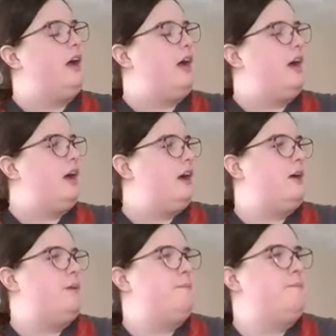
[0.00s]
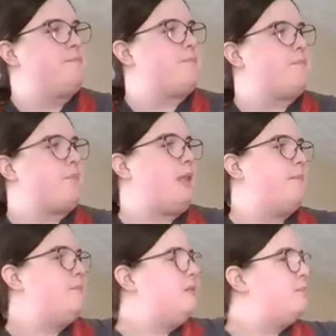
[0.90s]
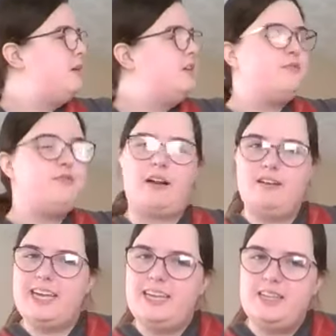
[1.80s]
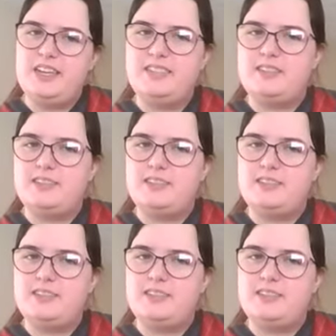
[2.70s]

maybe if I can't get yeast,